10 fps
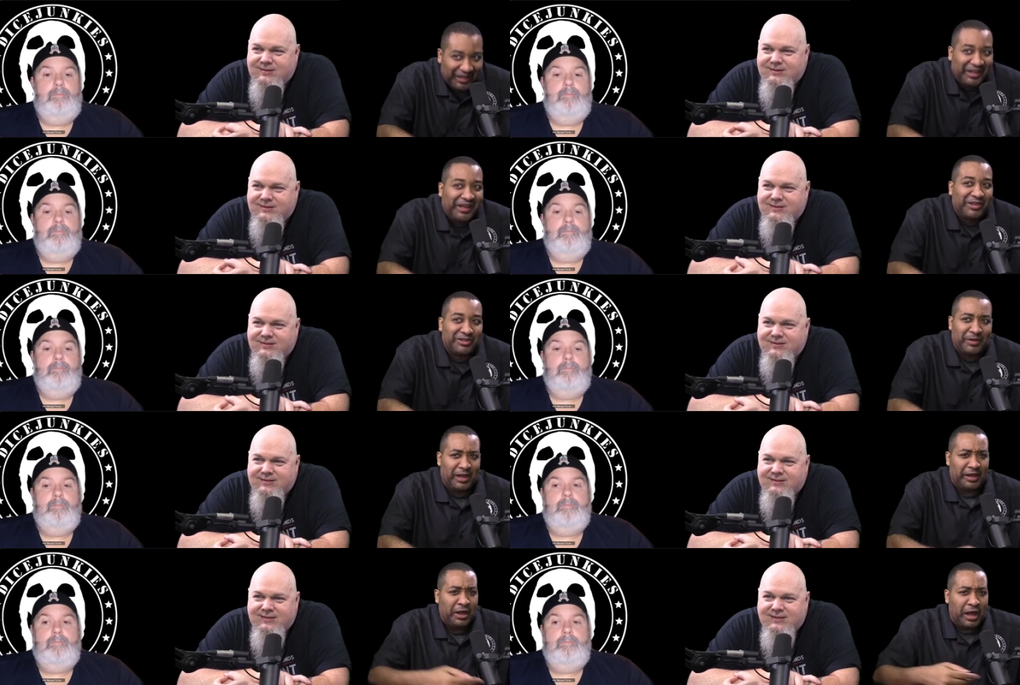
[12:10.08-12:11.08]
Speaker 1: it's gonna be
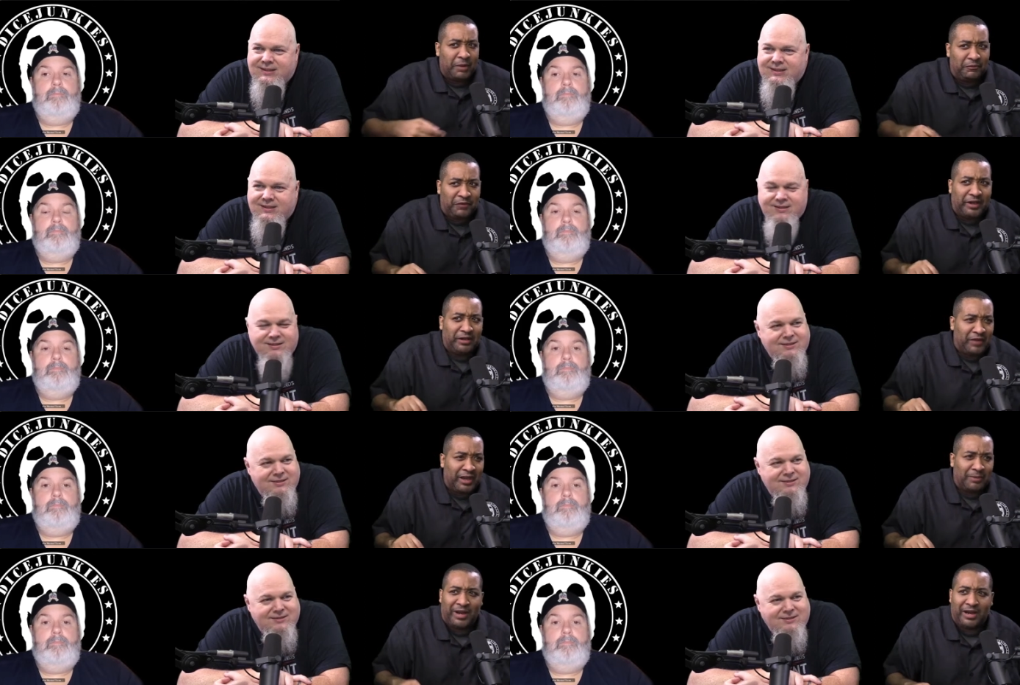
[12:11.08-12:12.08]
like, I'm fighting
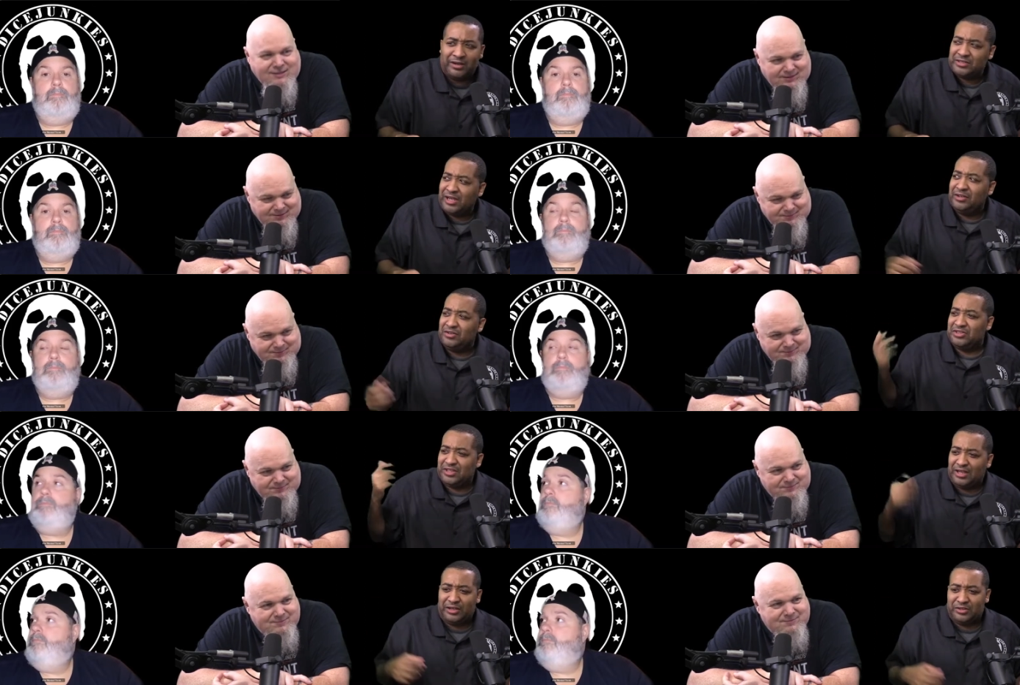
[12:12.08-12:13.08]
vampires. And you just see
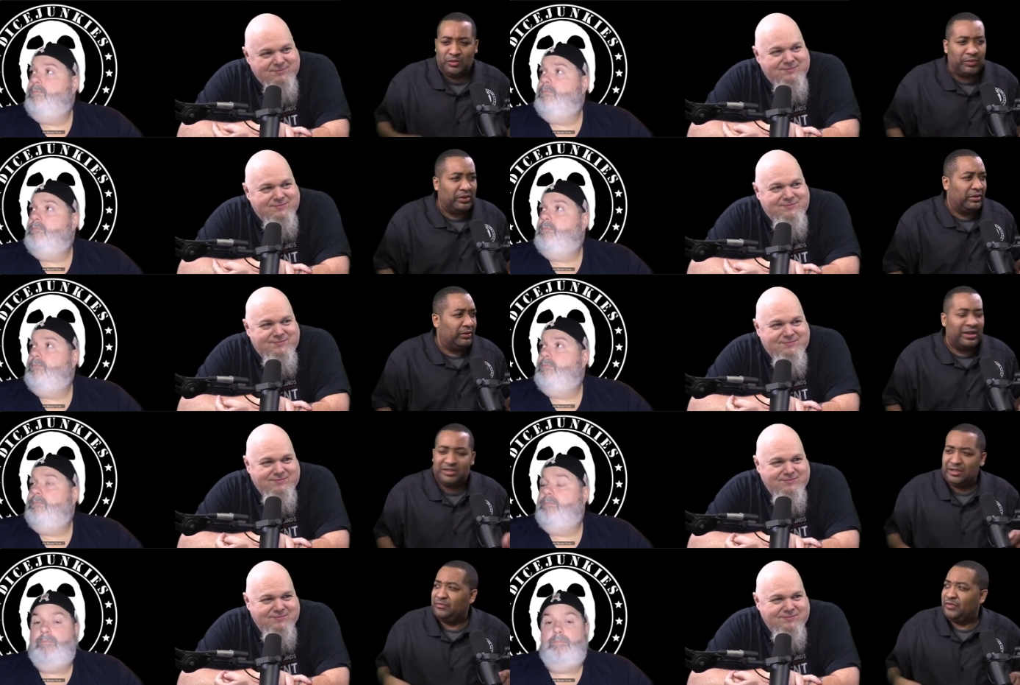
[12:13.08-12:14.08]
like a superhero, like see a
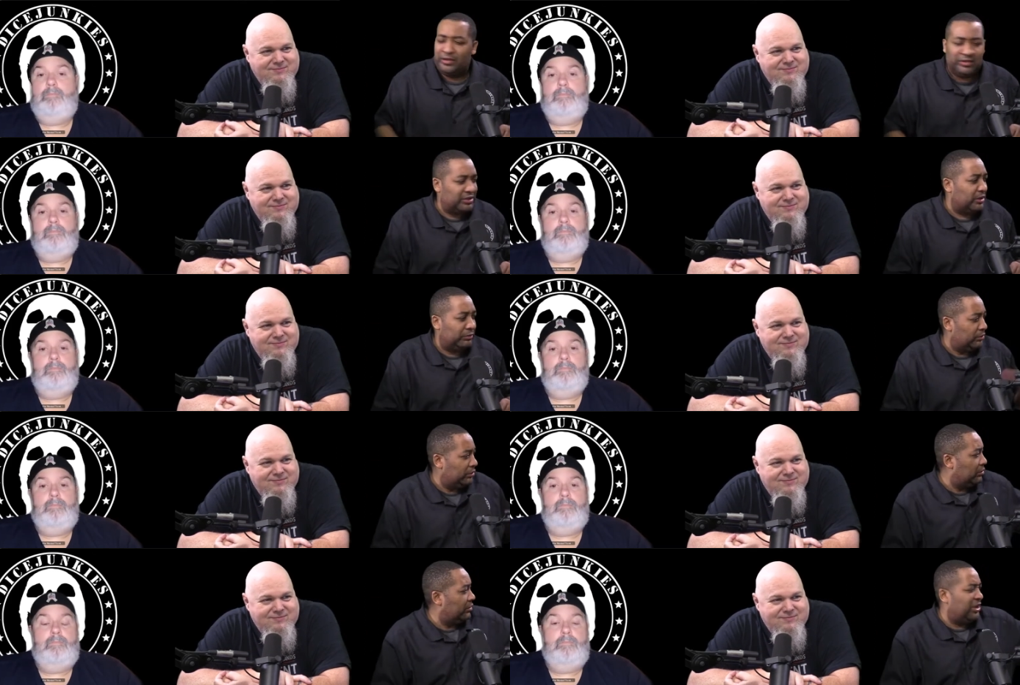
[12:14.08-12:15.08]
villain just go,
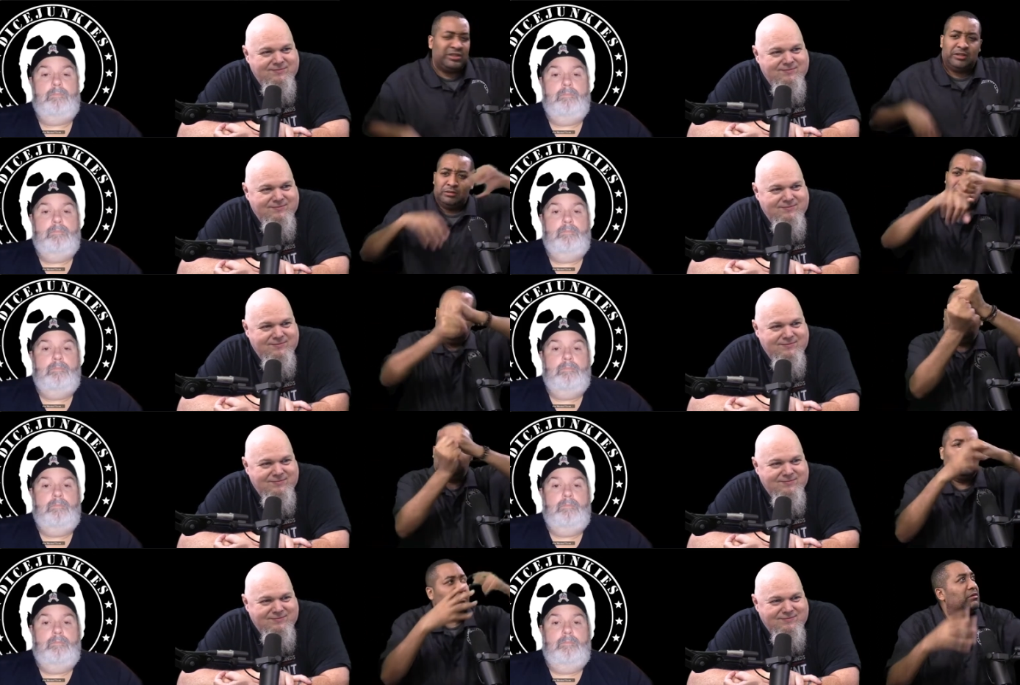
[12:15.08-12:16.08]
This?
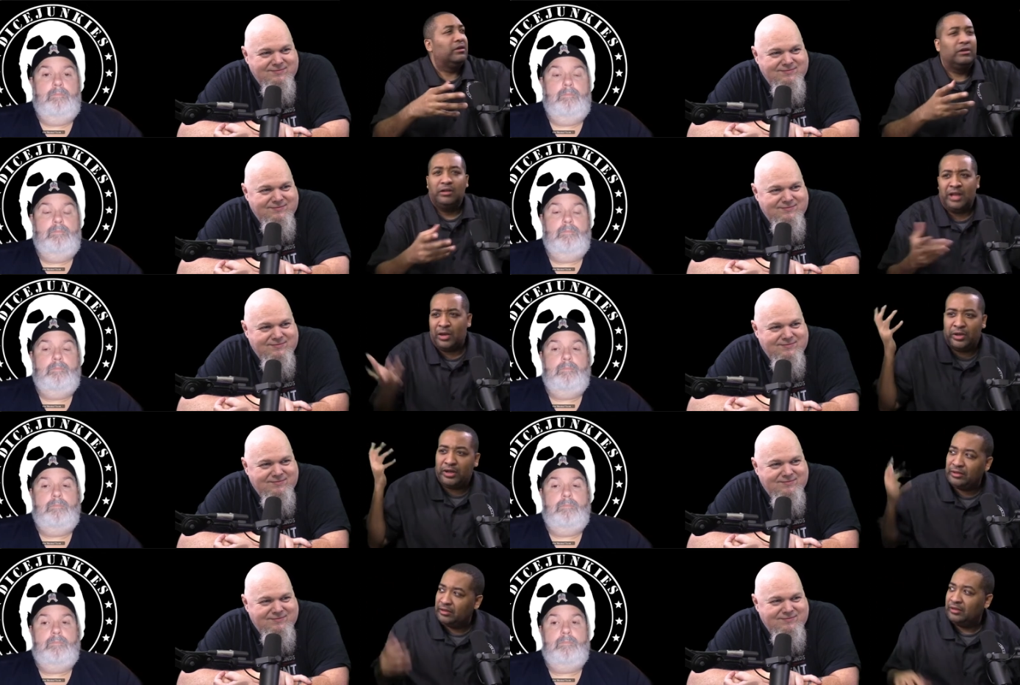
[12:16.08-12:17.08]
Yeah, what?
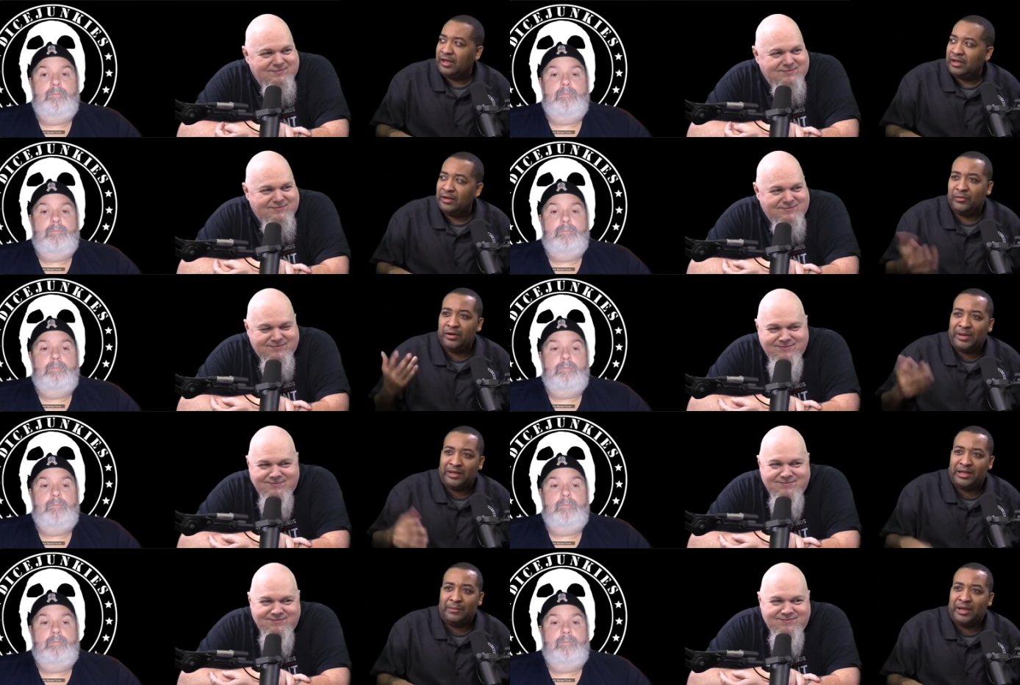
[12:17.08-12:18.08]
Like, I ain't worried about
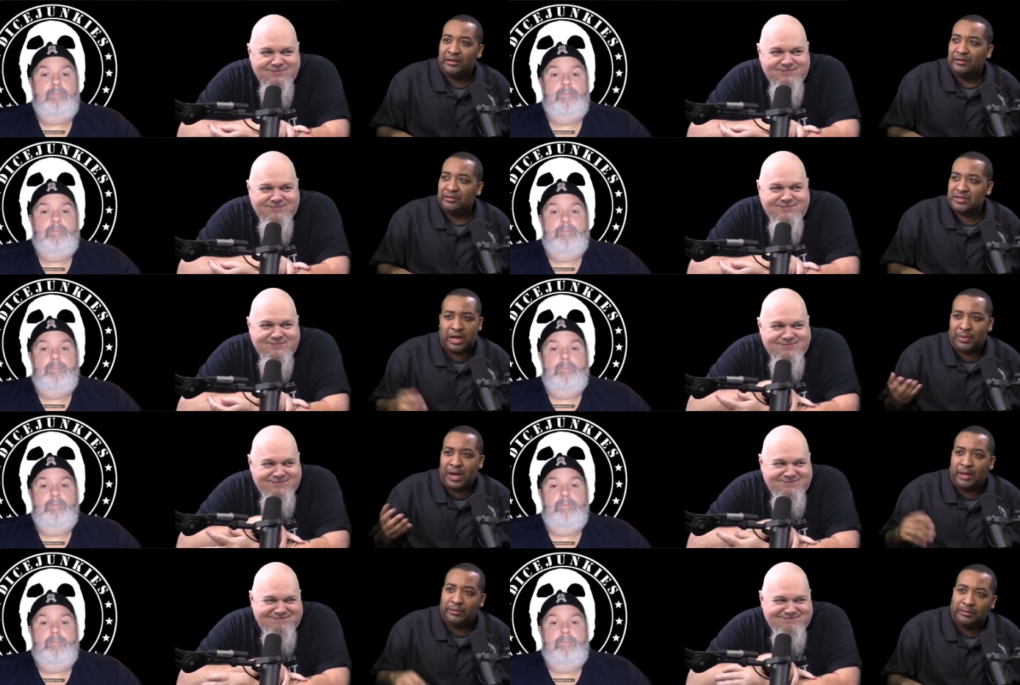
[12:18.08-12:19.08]
that, man. Not a
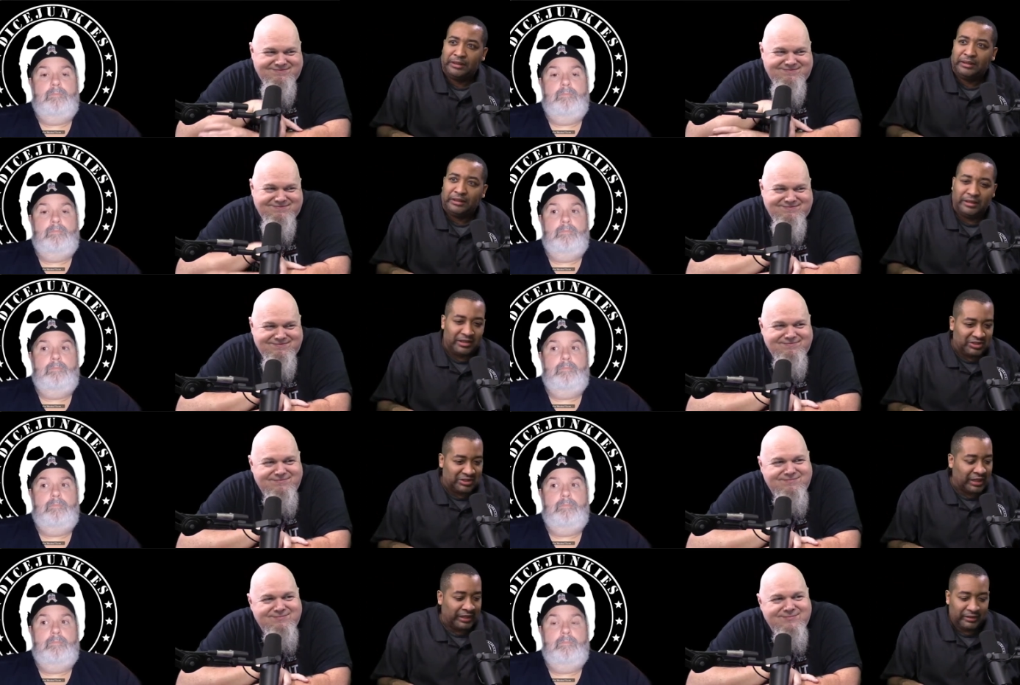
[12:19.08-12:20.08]
problem. it's just
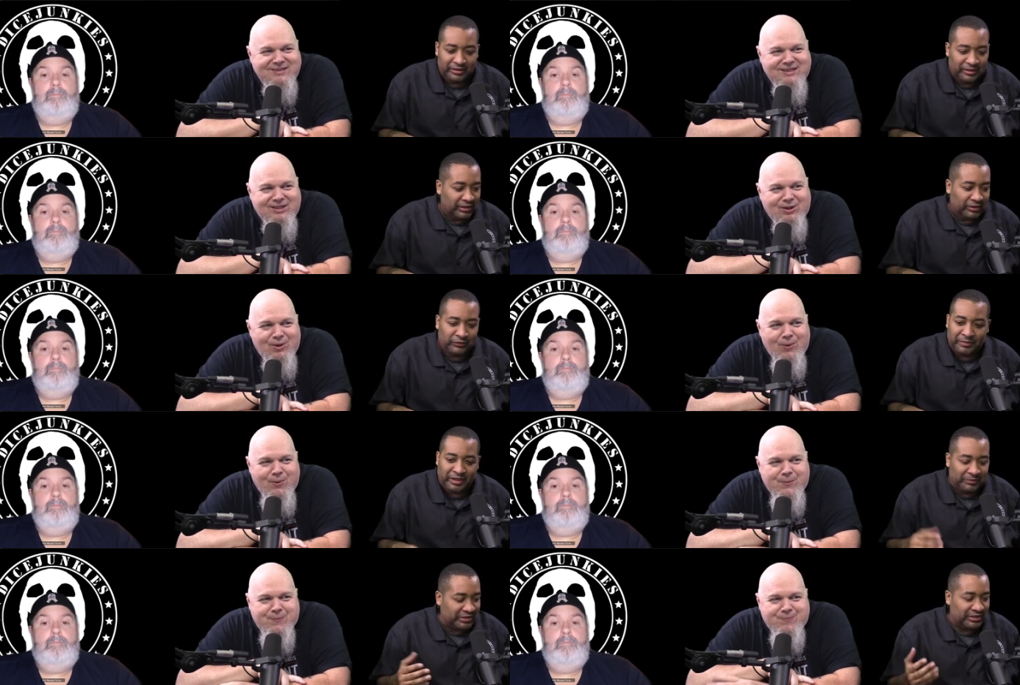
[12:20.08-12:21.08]
like, You've made me
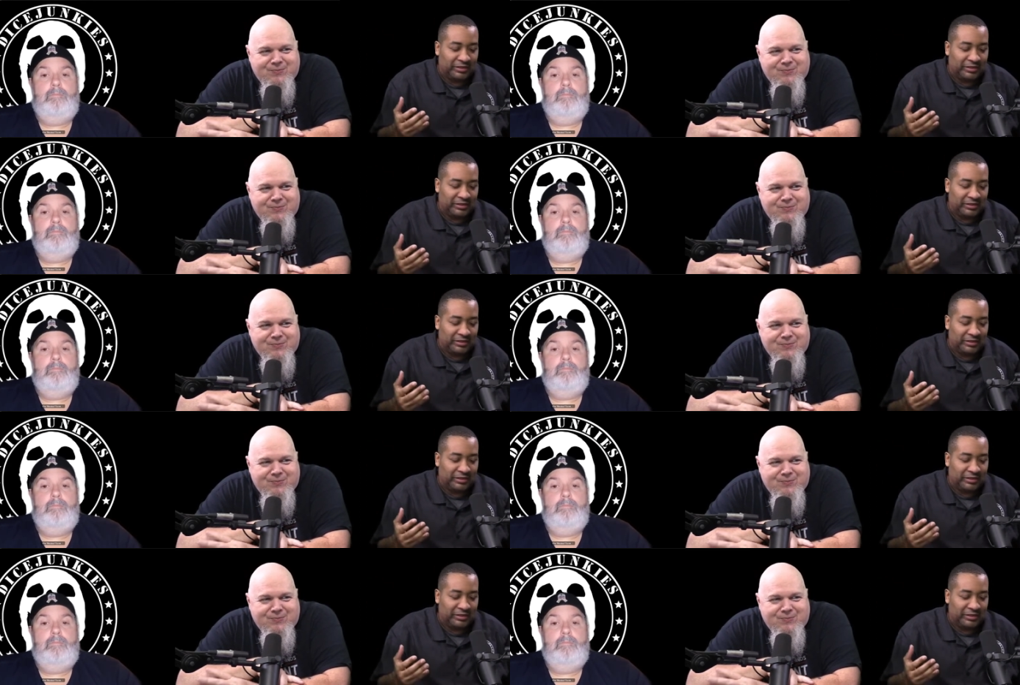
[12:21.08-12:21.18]
seem